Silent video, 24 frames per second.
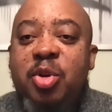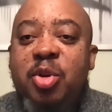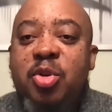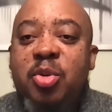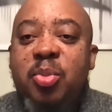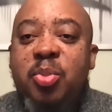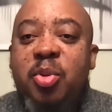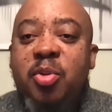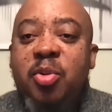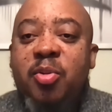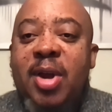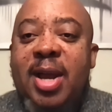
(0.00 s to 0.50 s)

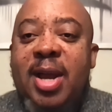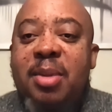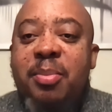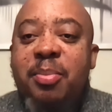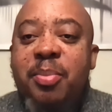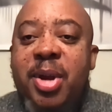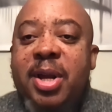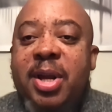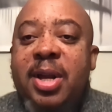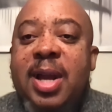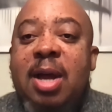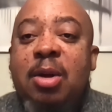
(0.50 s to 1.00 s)
to provide
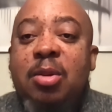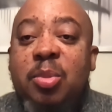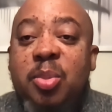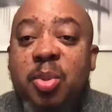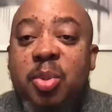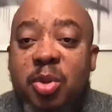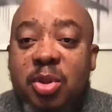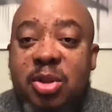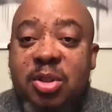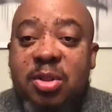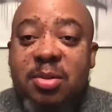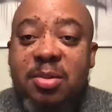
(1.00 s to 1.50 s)
better
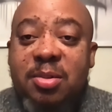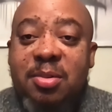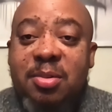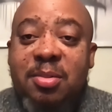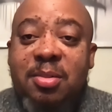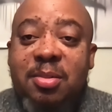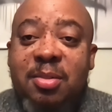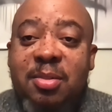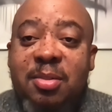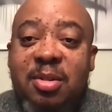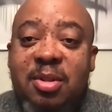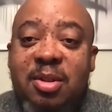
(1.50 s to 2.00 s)
outputs
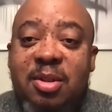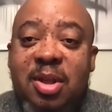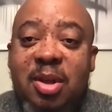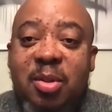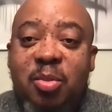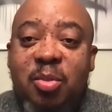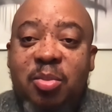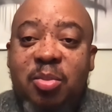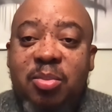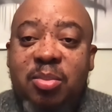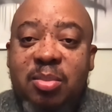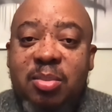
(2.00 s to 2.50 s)

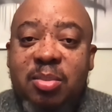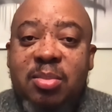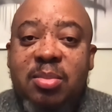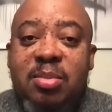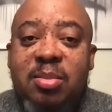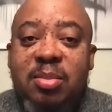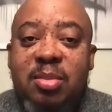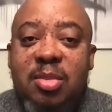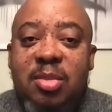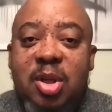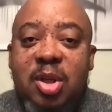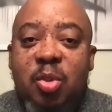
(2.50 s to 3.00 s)
than
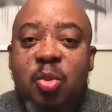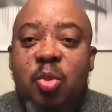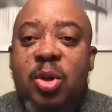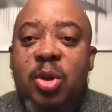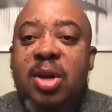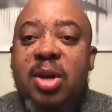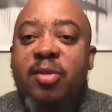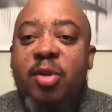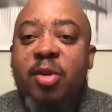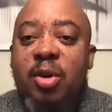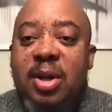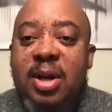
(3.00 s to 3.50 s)
it would
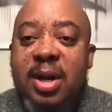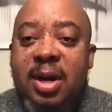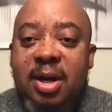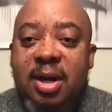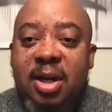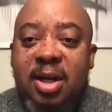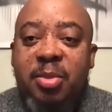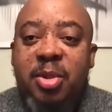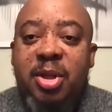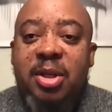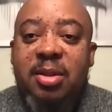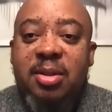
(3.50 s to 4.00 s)
have
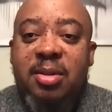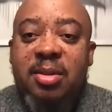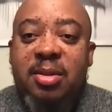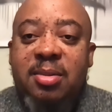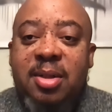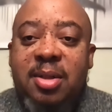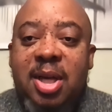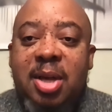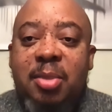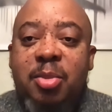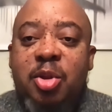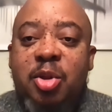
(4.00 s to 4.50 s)
ordinarily been
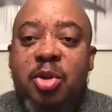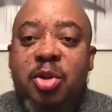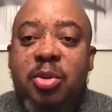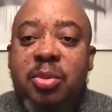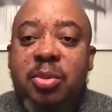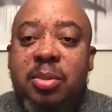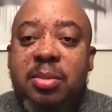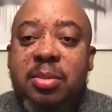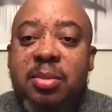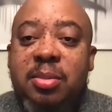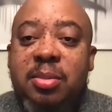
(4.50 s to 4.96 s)
able to.